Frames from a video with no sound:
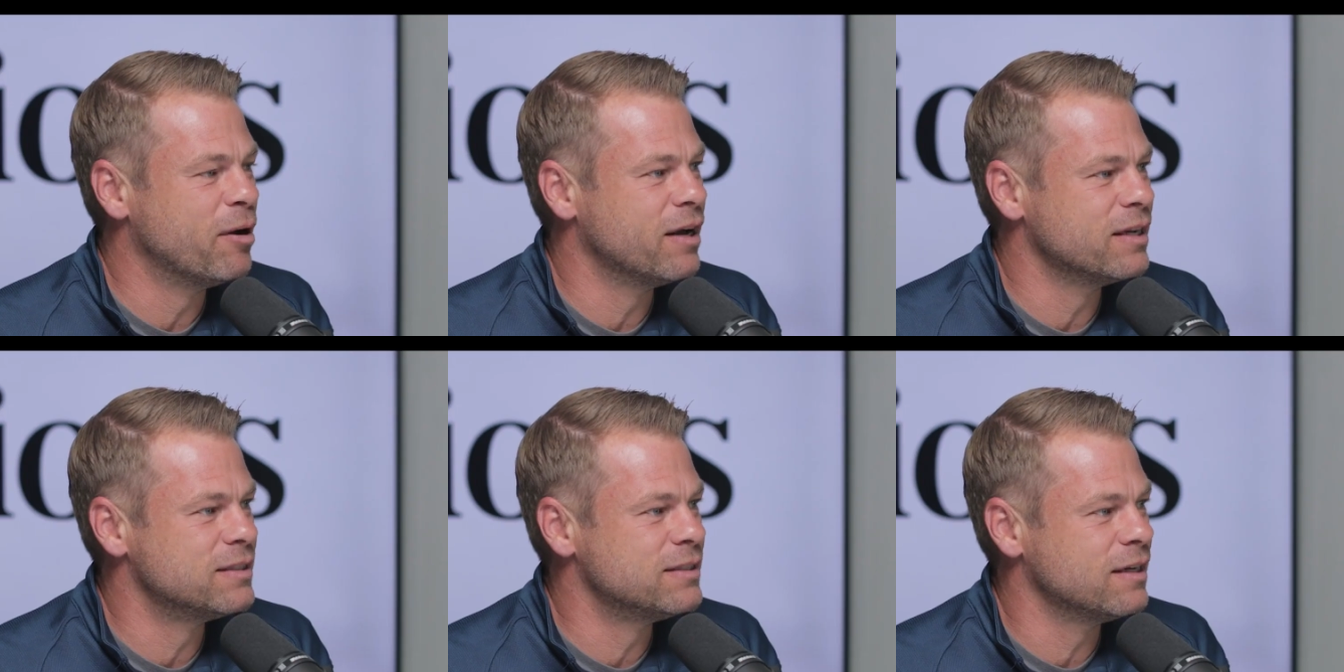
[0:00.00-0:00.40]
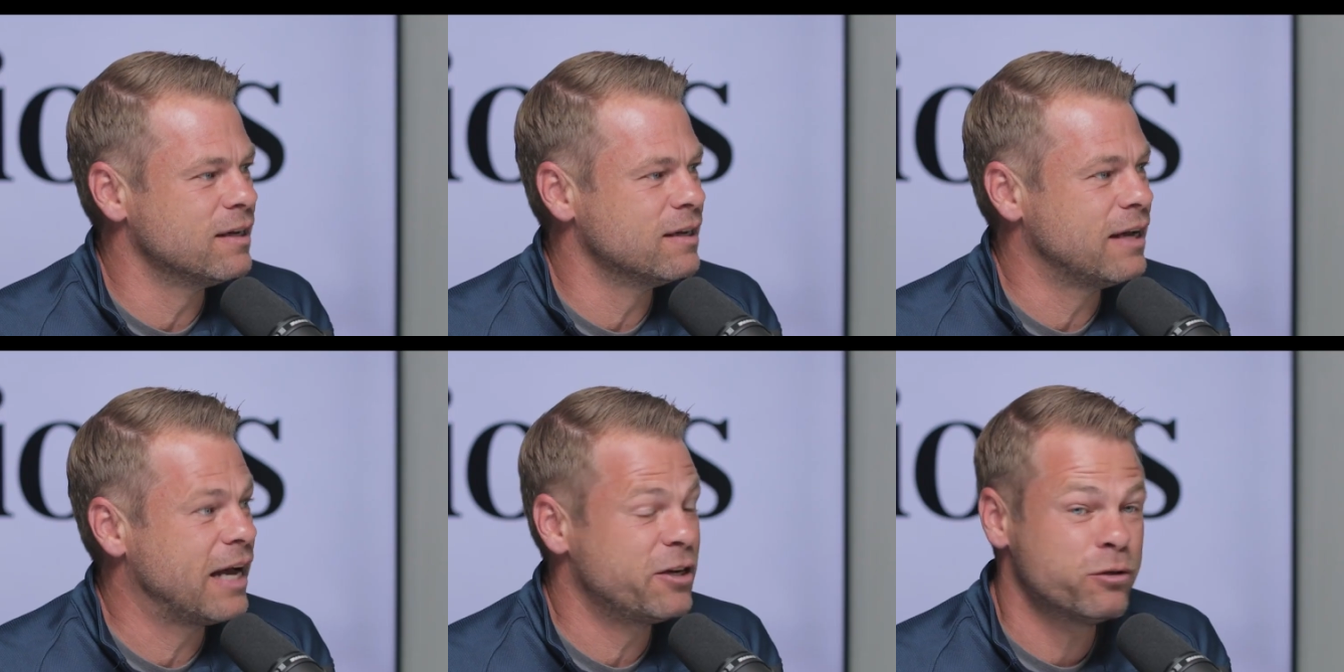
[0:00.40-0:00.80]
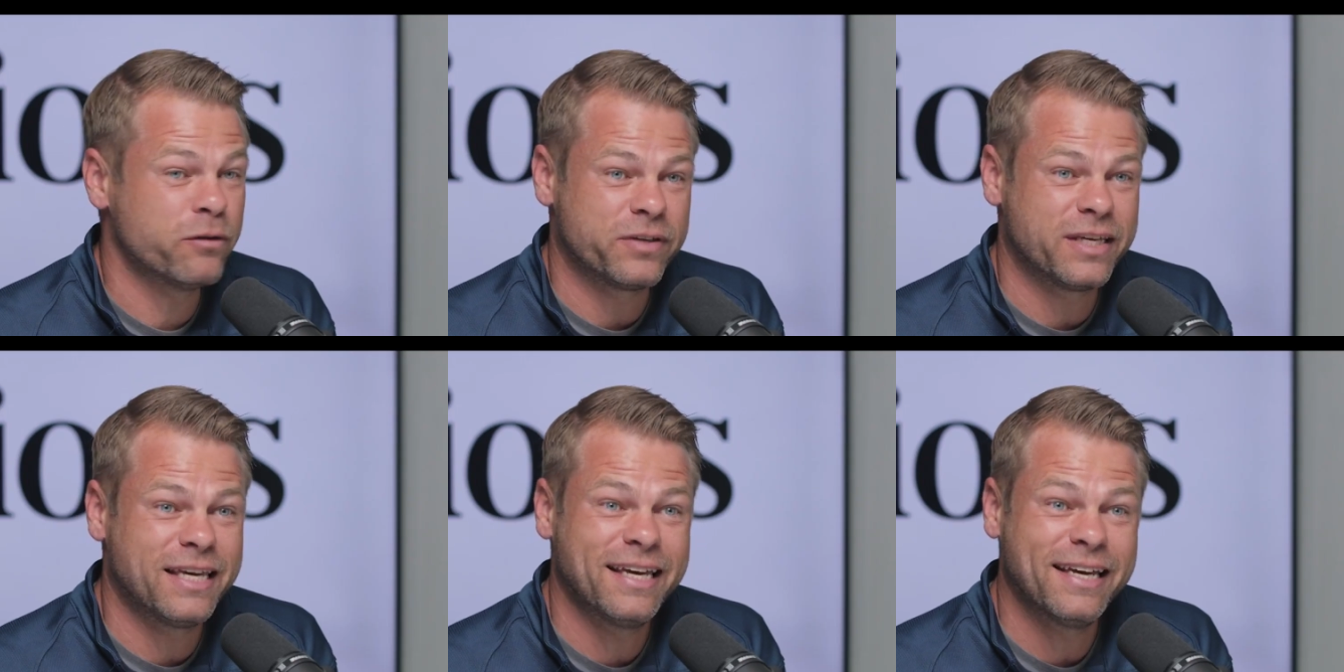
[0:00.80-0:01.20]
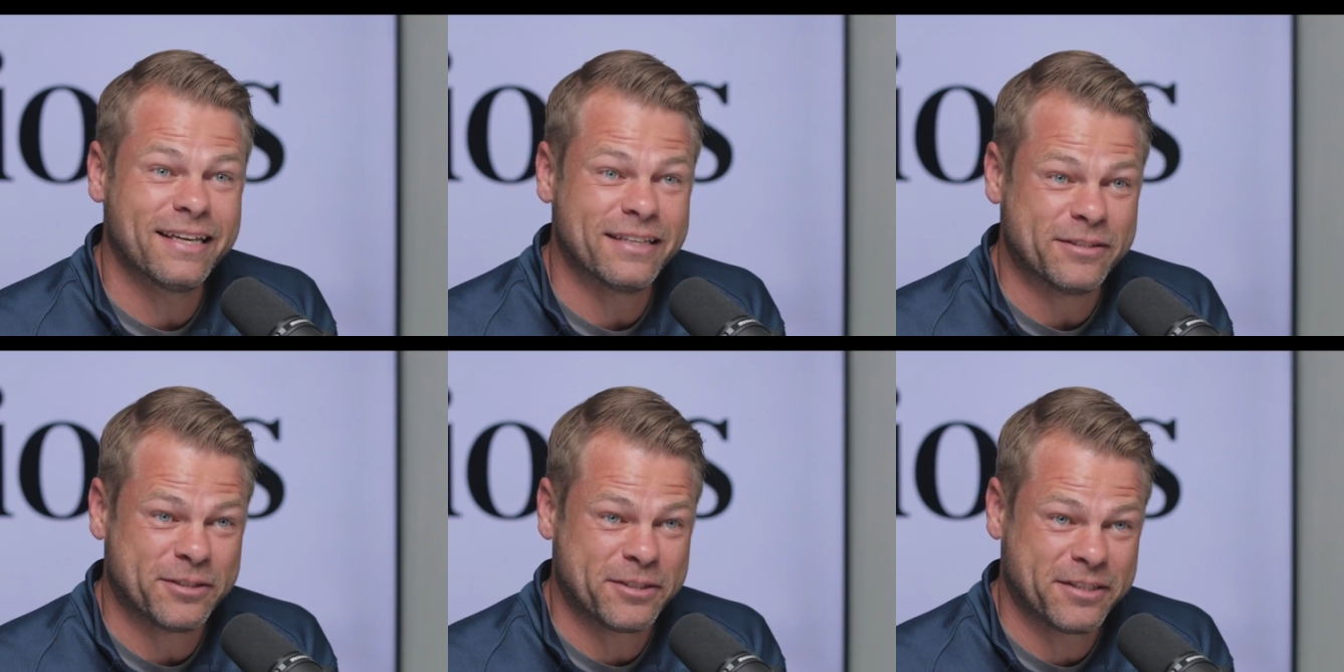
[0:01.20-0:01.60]
But I do have
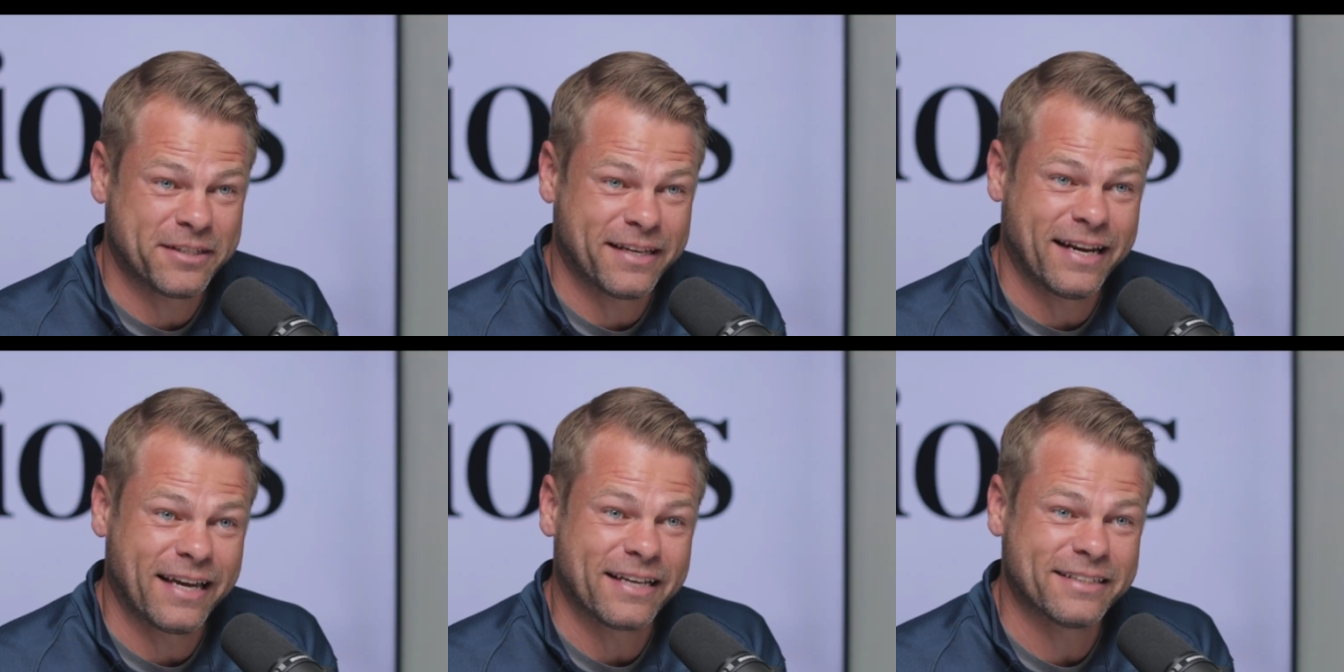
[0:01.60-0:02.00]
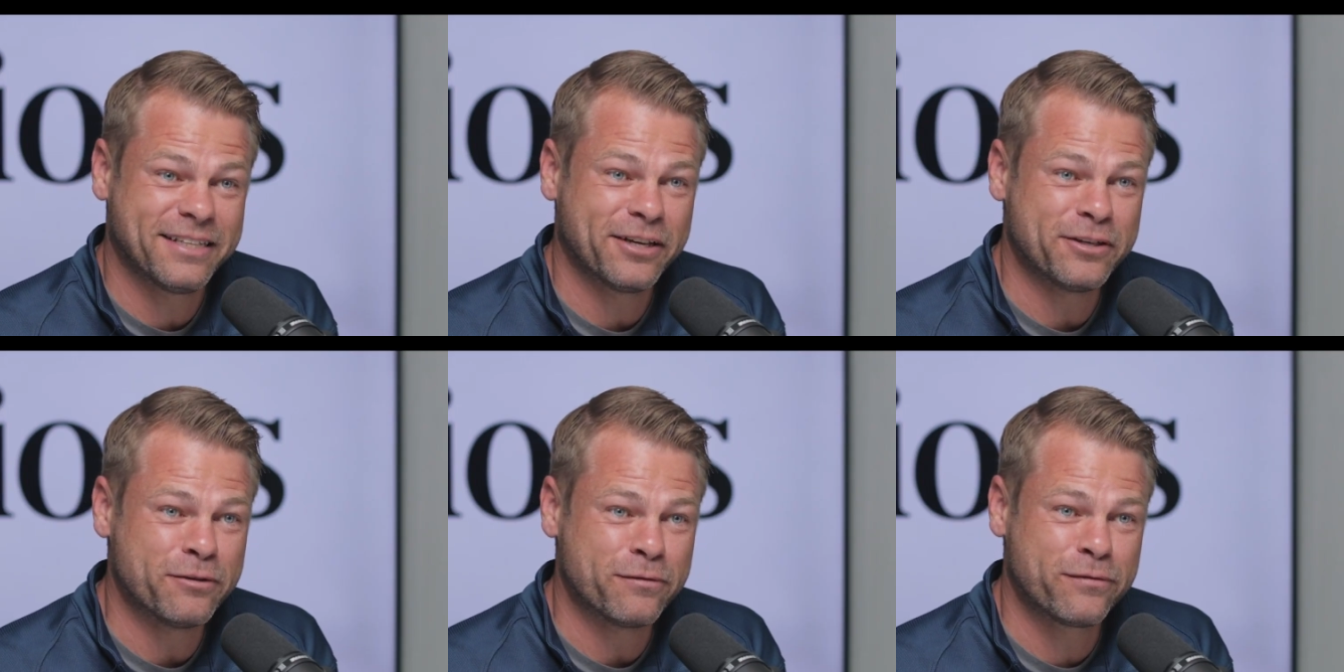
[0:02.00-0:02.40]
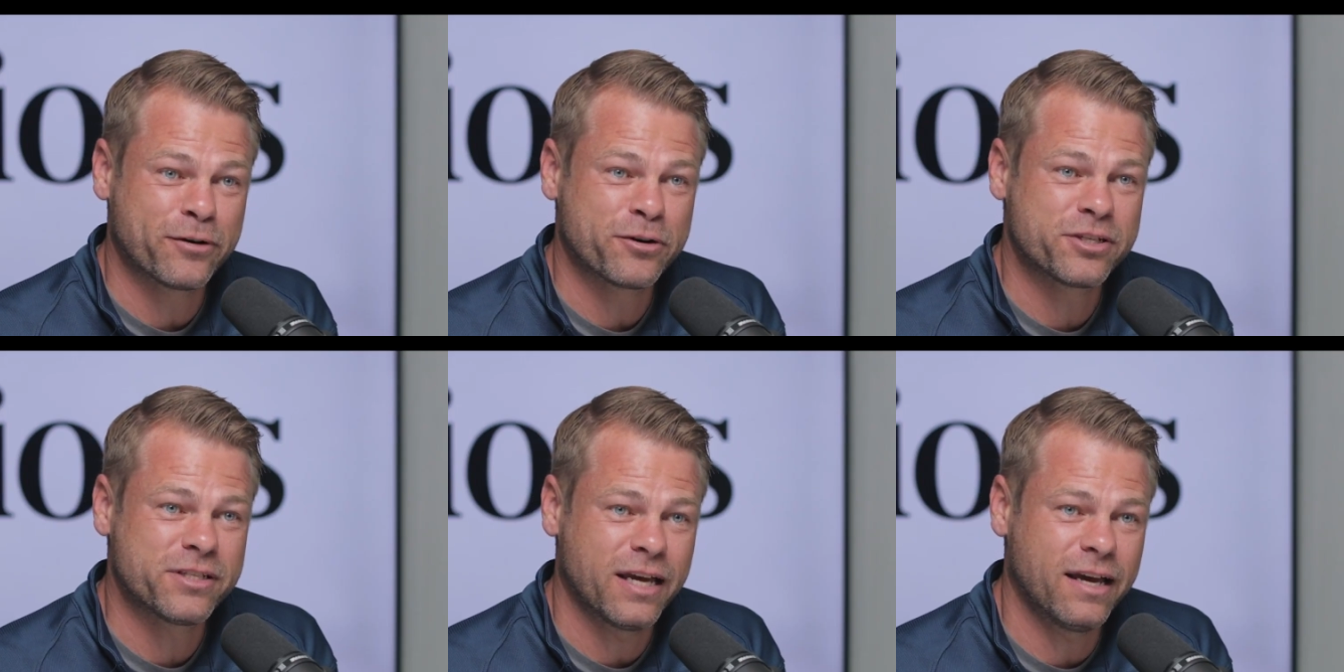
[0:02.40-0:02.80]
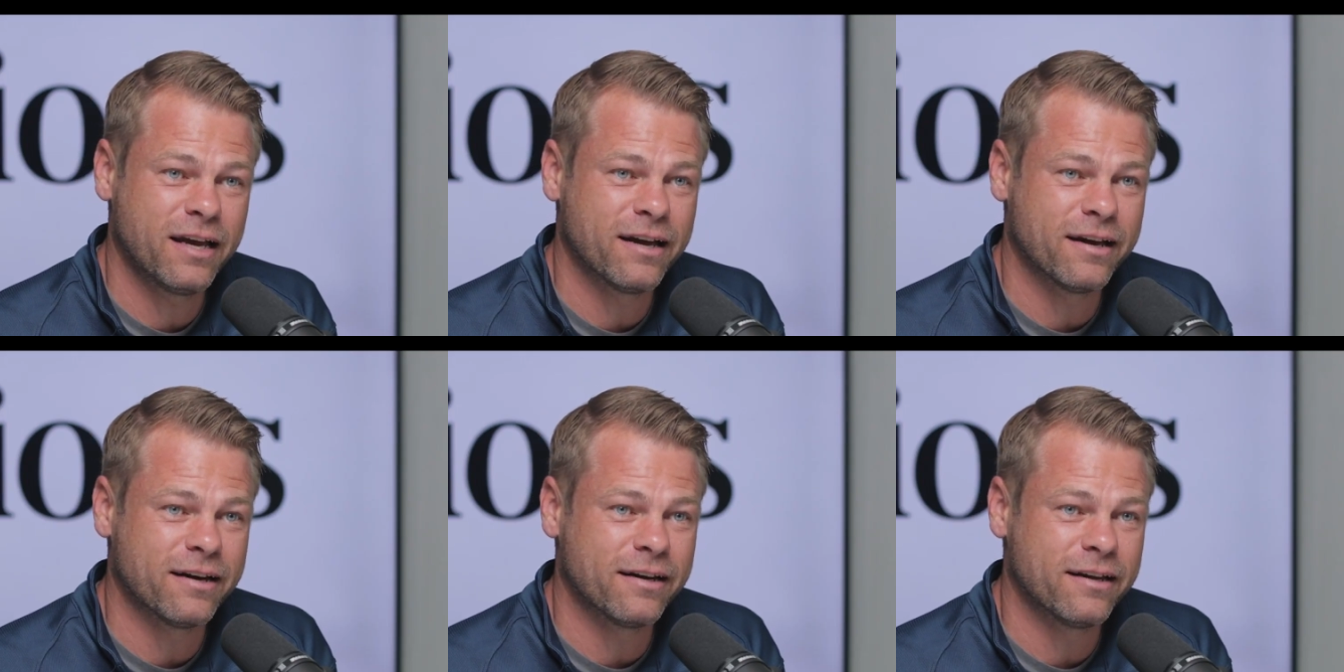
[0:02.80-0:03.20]
kids, and I can tell you
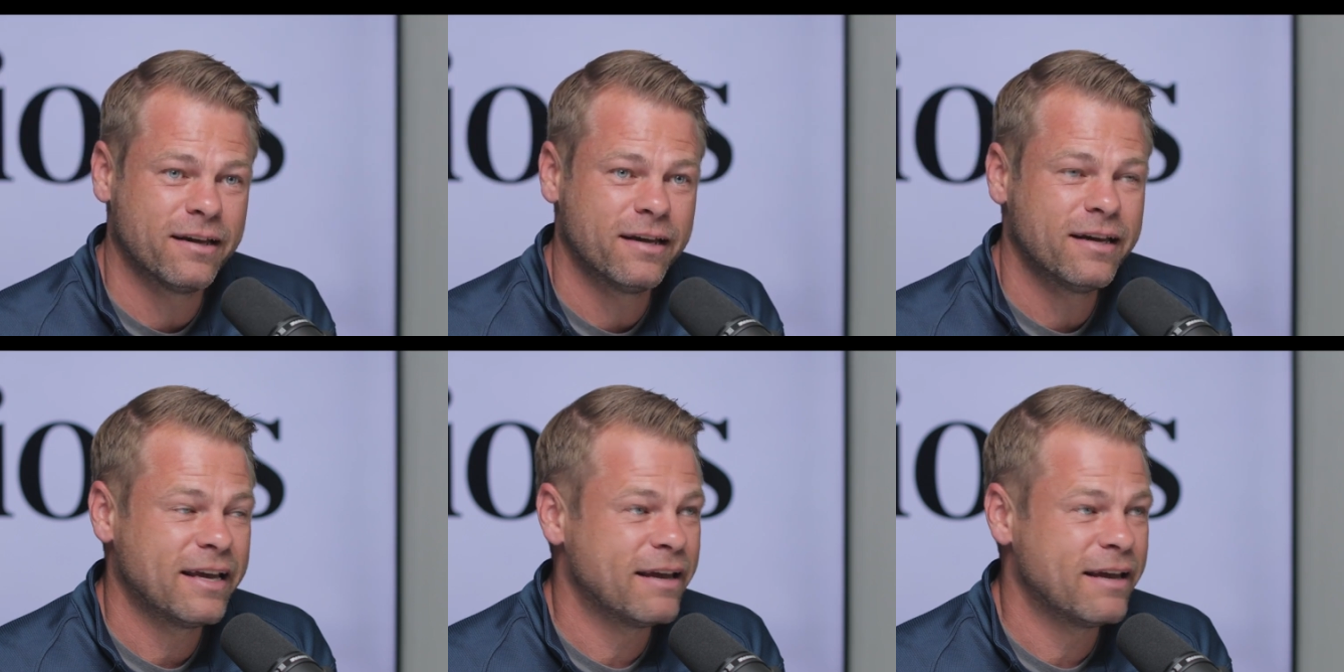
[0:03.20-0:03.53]
firsthand,